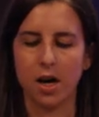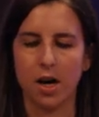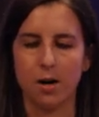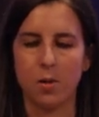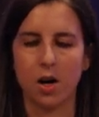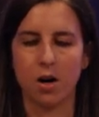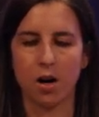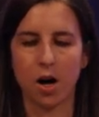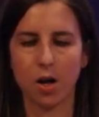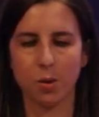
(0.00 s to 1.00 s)

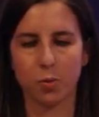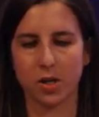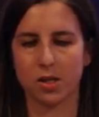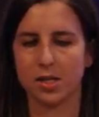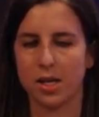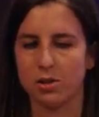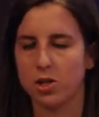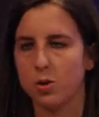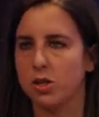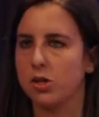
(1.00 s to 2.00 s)
All it boils down
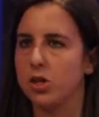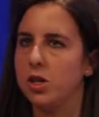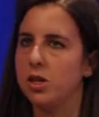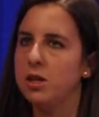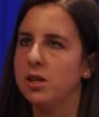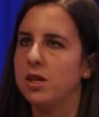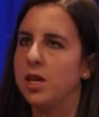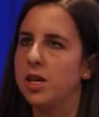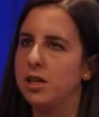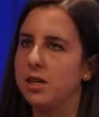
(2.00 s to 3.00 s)
to under the hood
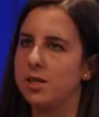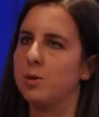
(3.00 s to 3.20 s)
is a